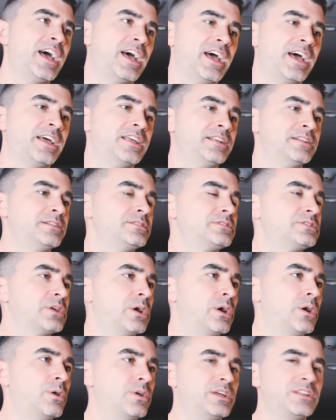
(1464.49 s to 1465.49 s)
and
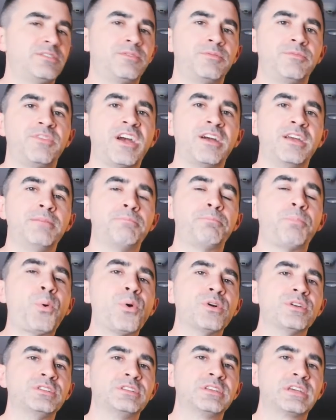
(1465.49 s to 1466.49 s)
so it's very
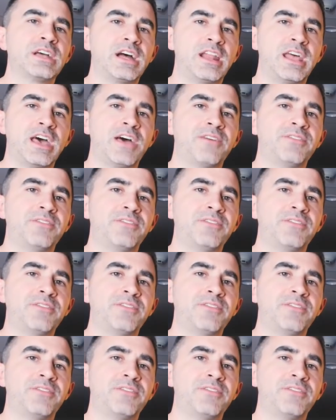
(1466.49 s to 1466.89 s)
important to kind